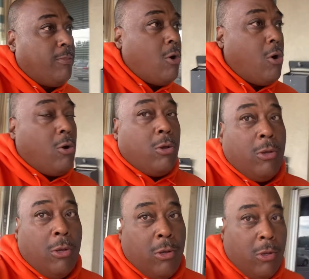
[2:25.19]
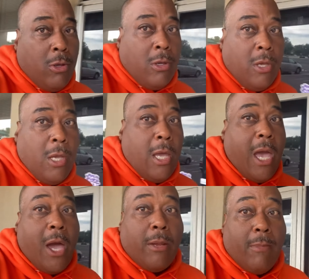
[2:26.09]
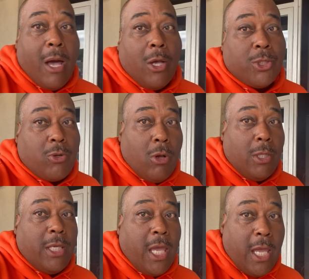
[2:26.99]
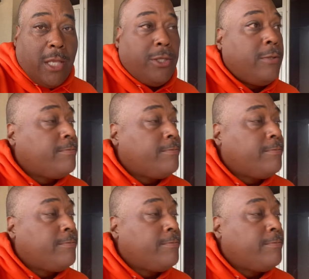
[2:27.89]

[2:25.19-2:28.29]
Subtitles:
ball out of Myles Crawley's hand,